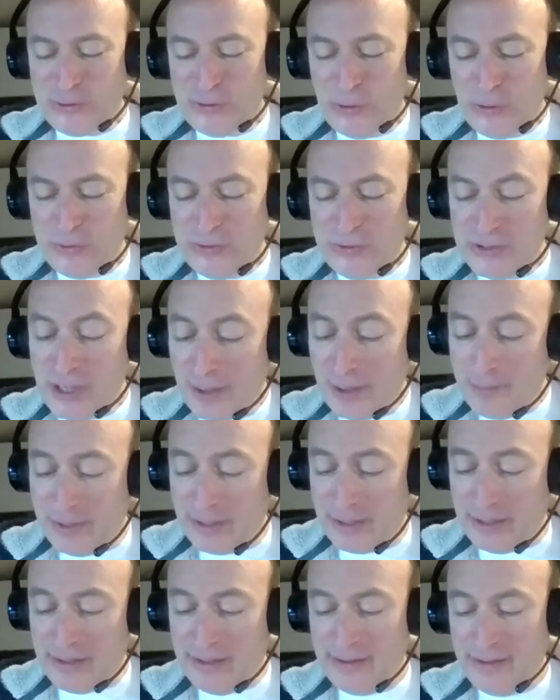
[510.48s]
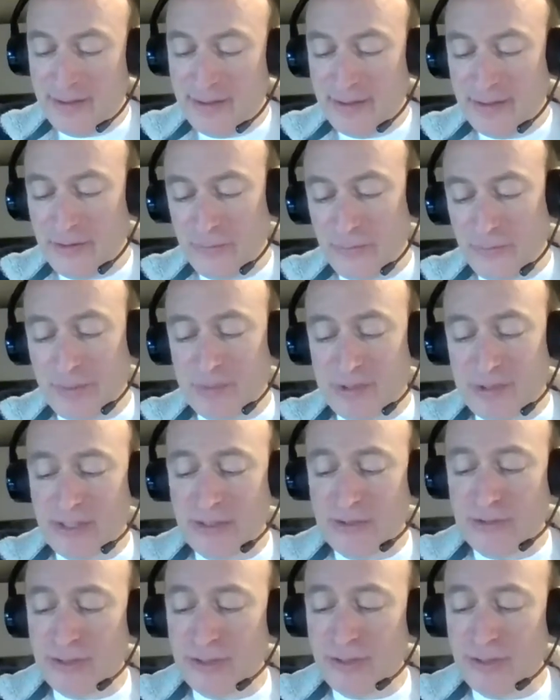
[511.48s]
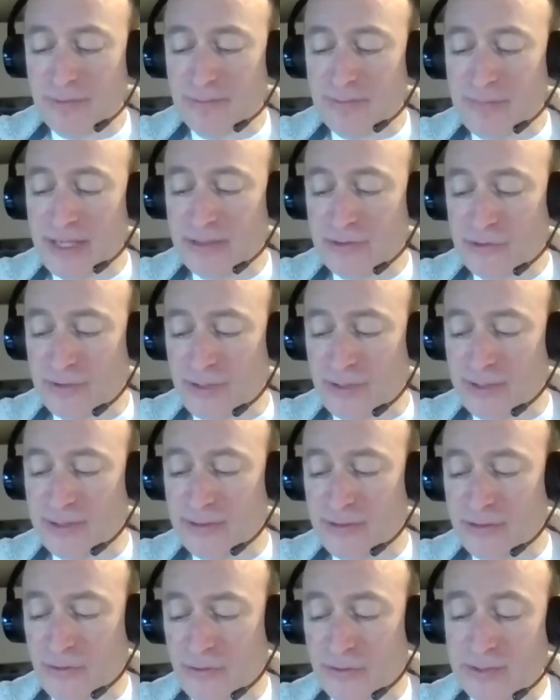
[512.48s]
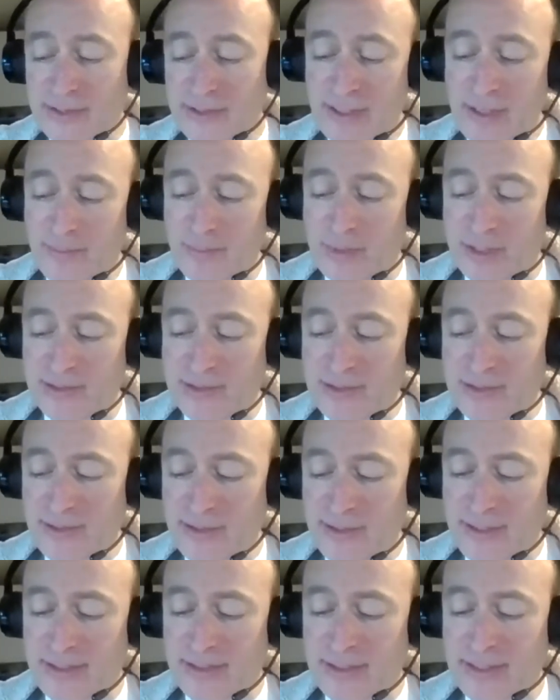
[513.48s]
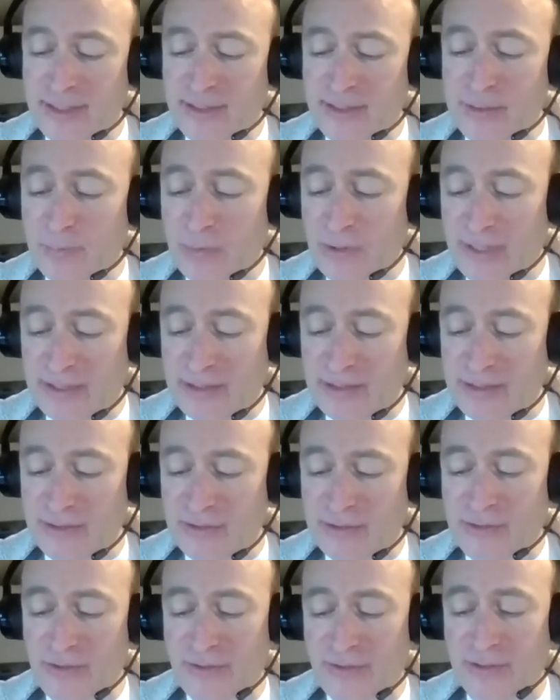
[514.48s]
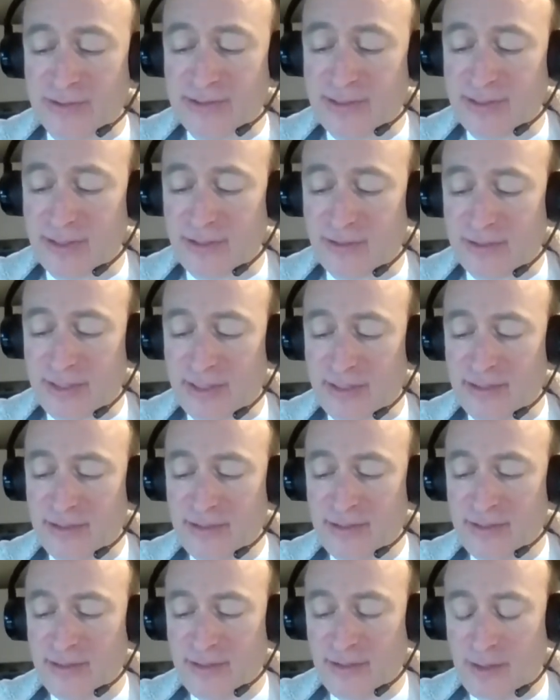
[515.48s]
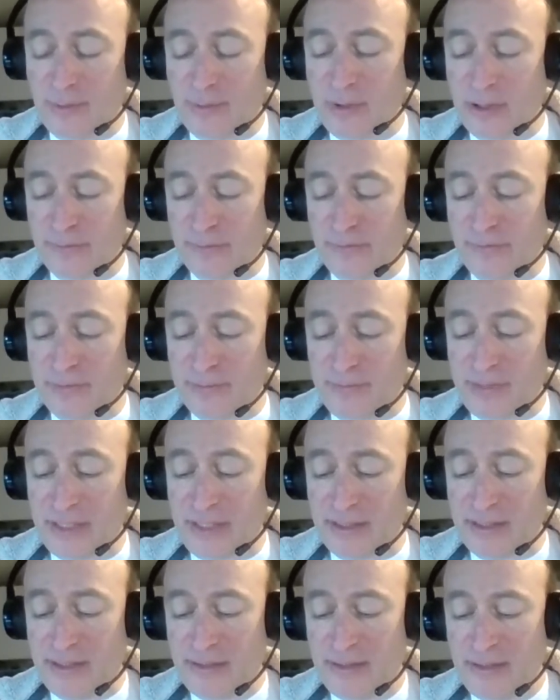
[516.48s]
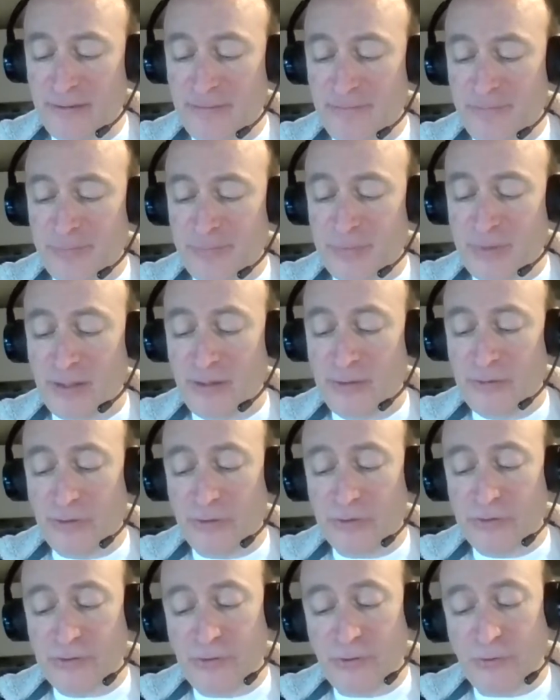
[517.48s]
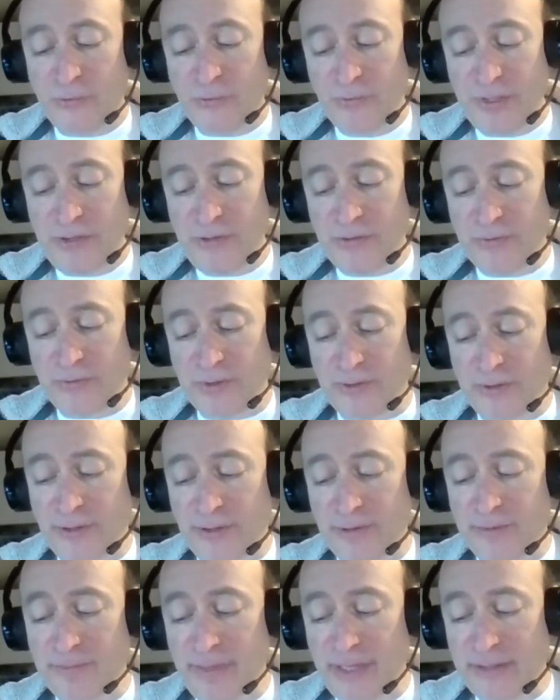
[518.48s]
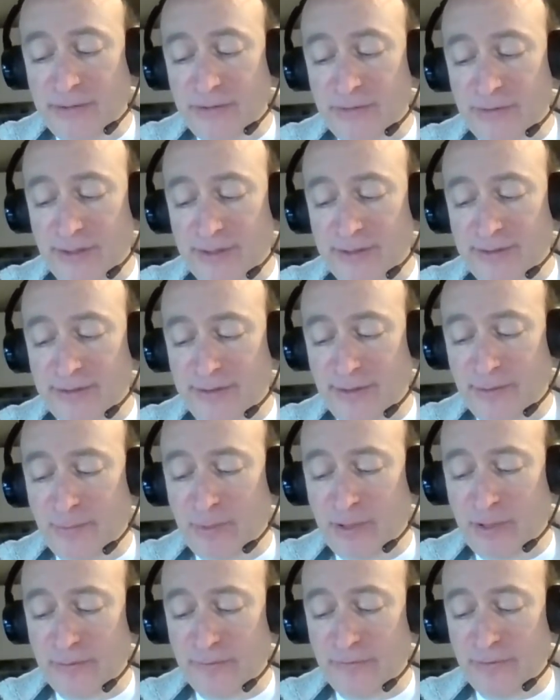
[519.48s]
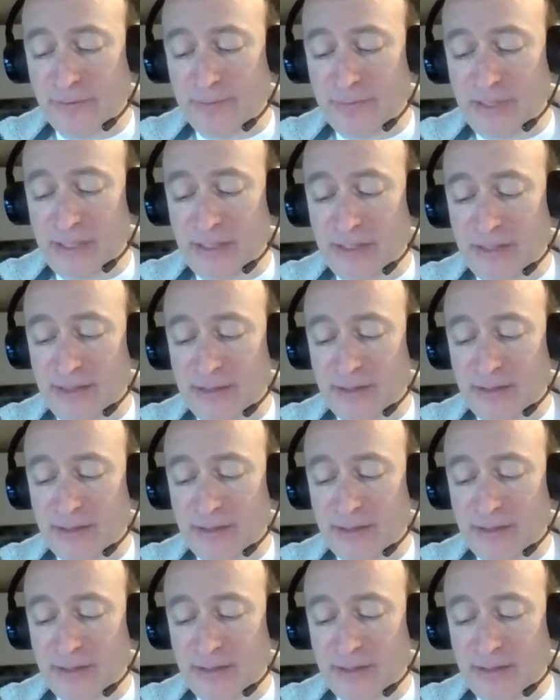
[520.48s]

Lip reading: no japa, repetition of a mantra, or tapas, intense practice, austerity, apart from me. There is no ritual or mantra apart from me.